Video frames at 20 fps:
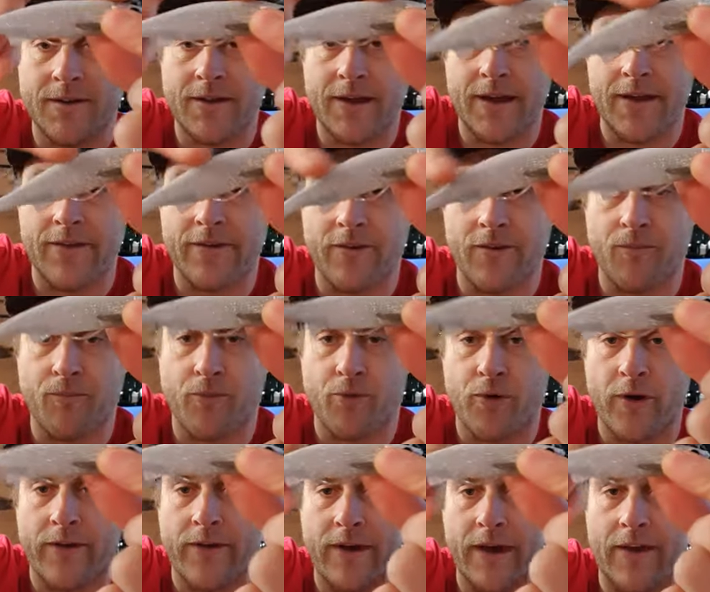
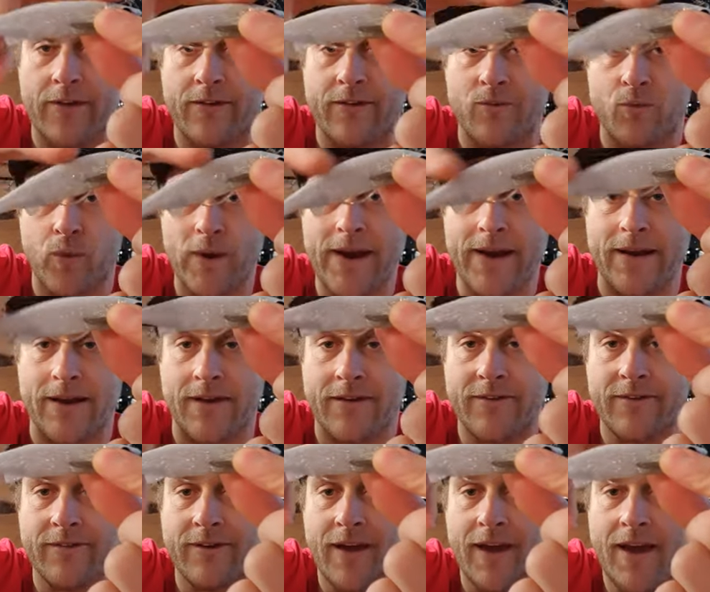it's
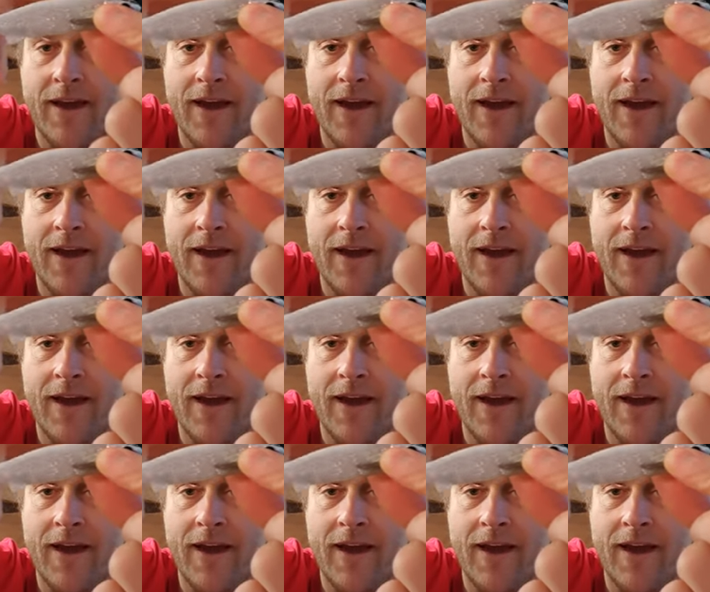weedless,